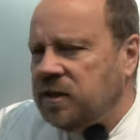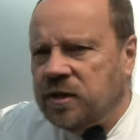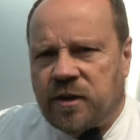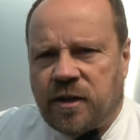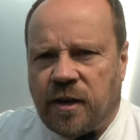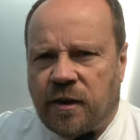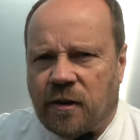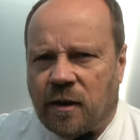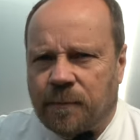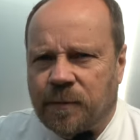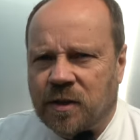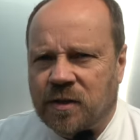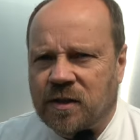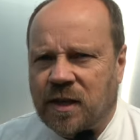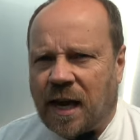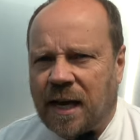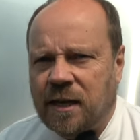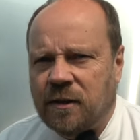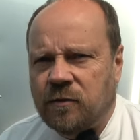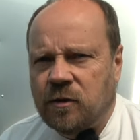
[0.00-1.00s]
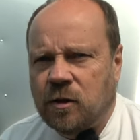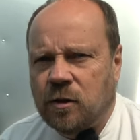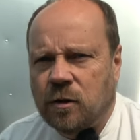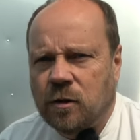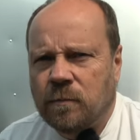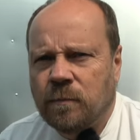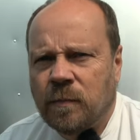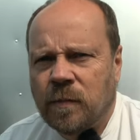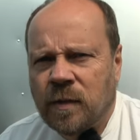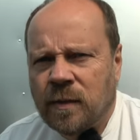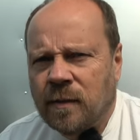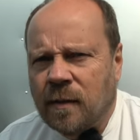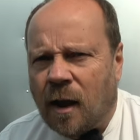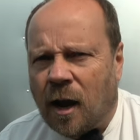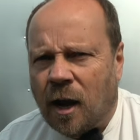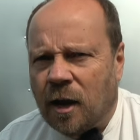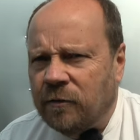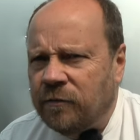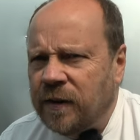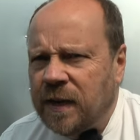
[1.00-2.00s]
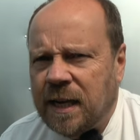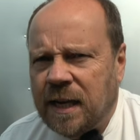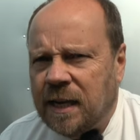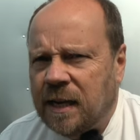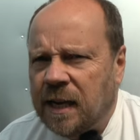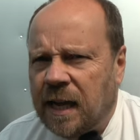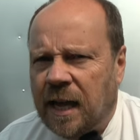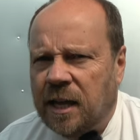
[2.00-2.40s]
tear up the side of your R V,